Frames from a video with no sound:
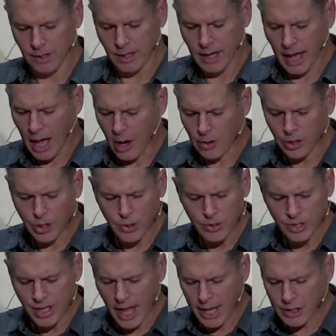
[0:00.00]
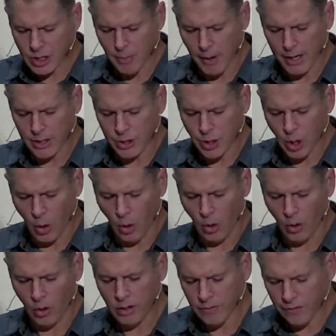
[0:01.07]
How can you say to my
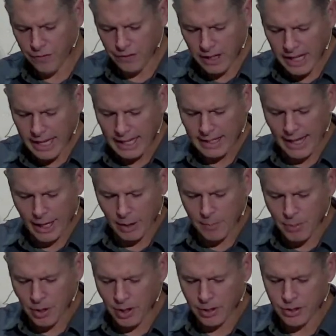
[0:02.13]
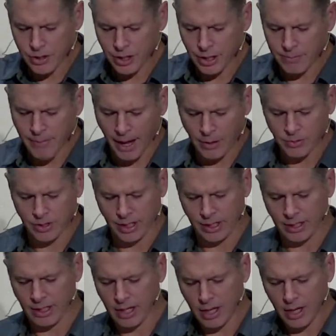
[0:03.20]
soul, flee like a bird to your mountain?
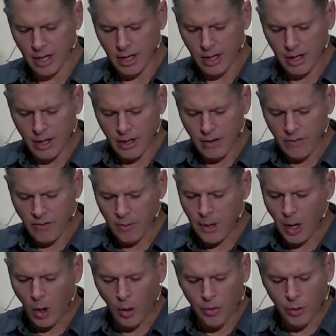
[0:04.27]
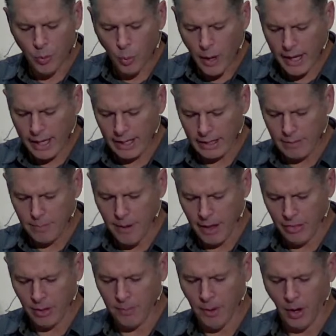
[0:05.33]
For behold, the wicked bend
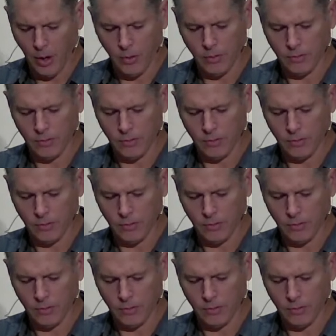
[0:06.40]
the bow.